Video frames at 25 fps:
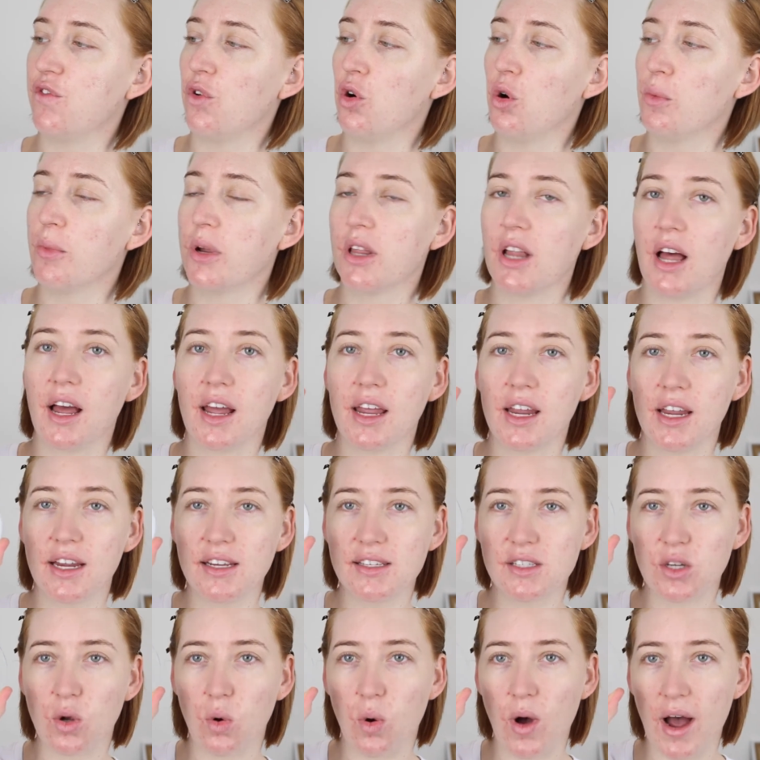formula
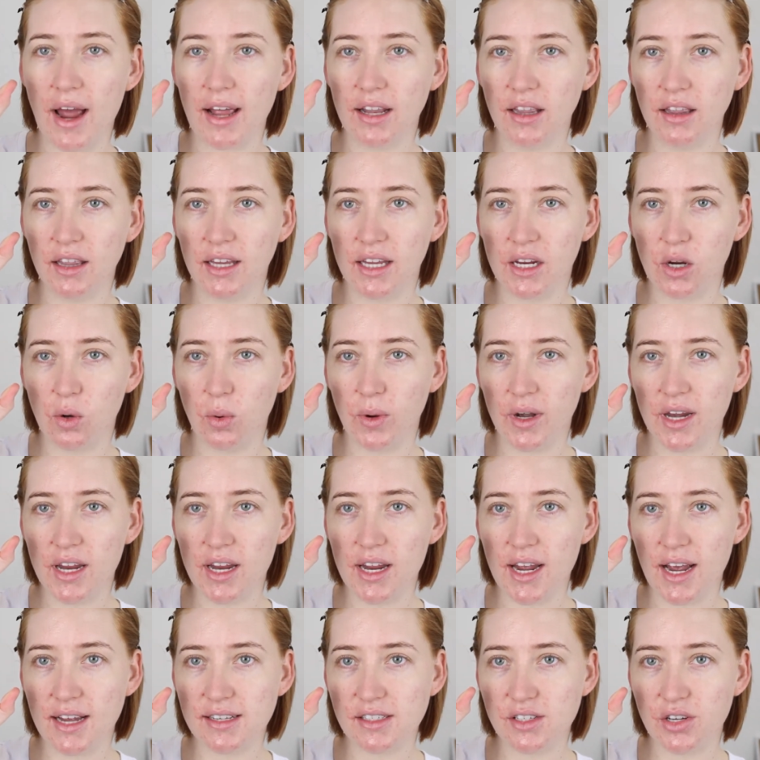is quite
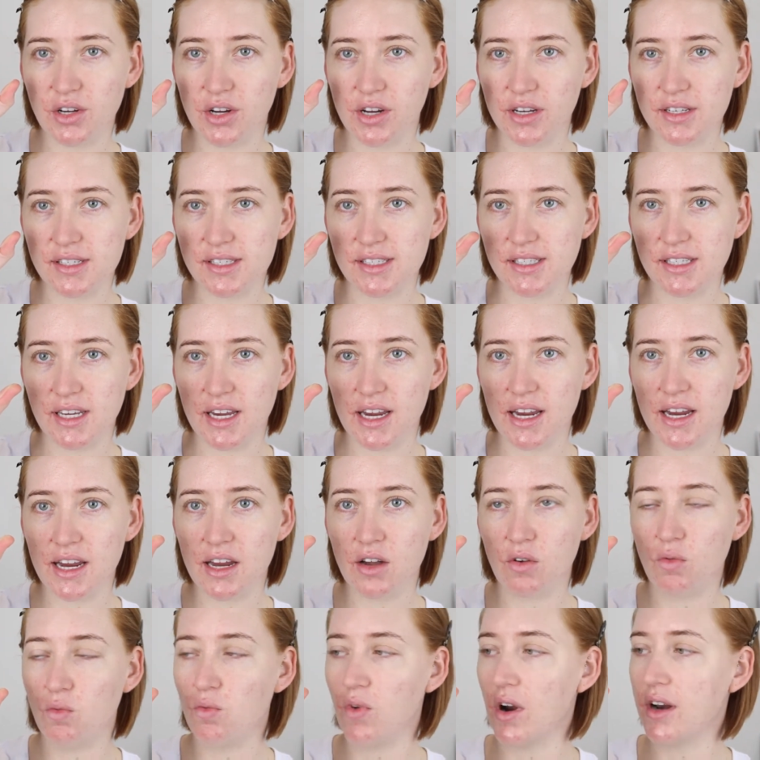liquidy. As you can see,
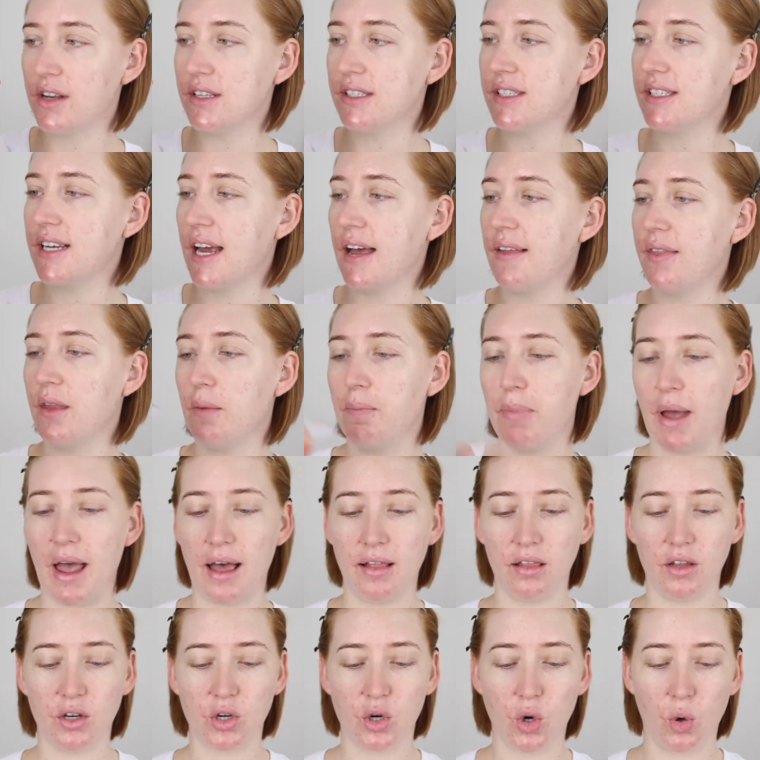it runs down the
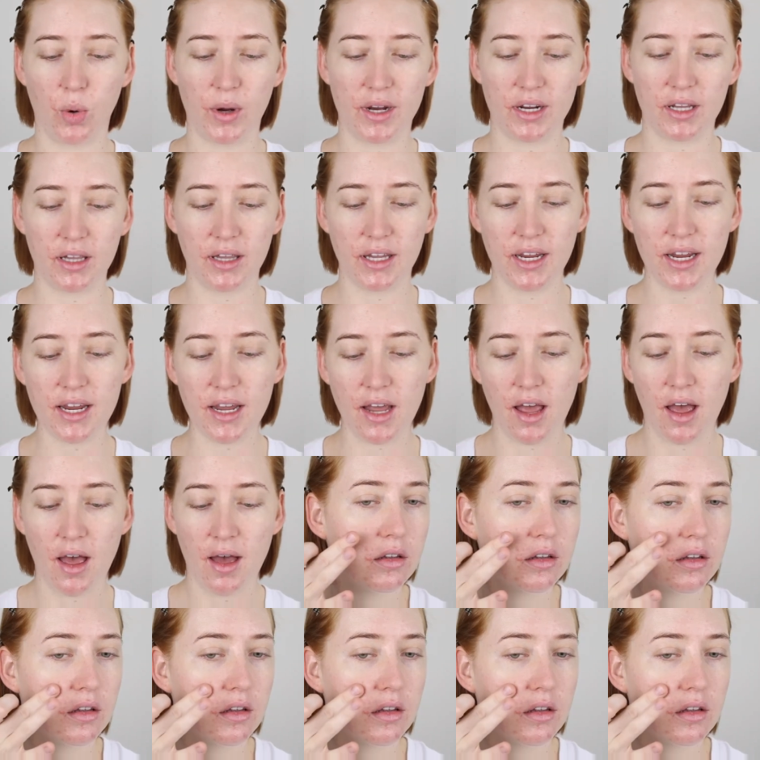palette quickly.